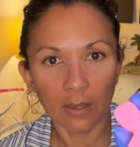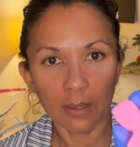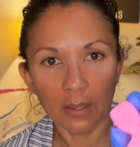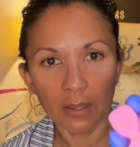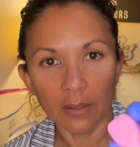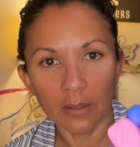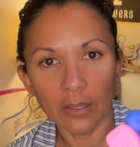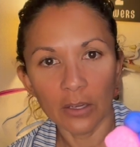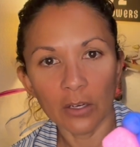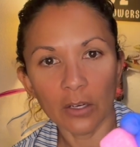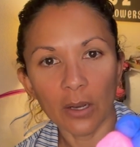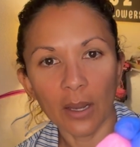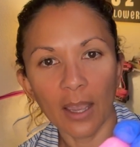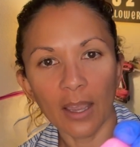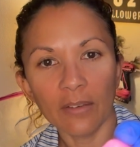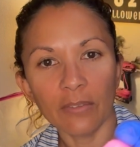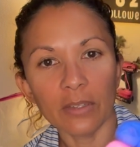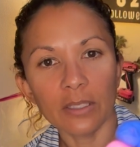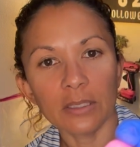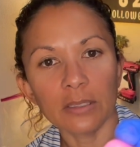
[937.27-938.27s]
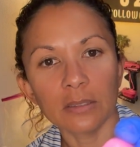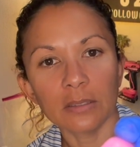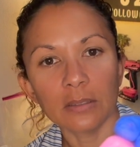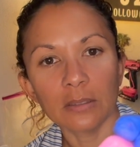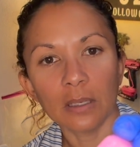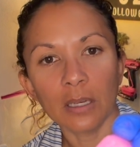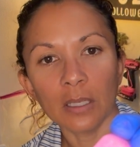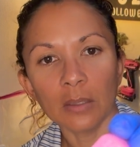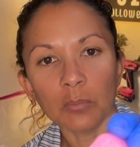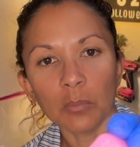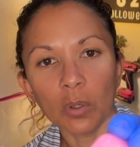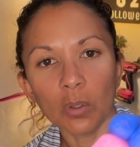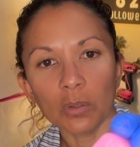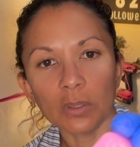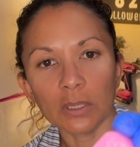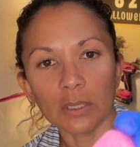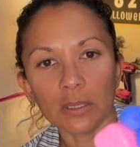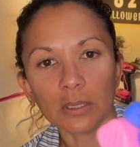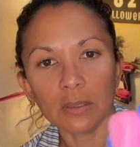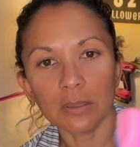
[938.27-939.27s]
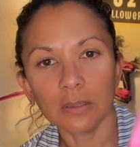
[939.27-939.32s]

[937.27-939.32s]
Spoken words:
And there you have it, unmolded.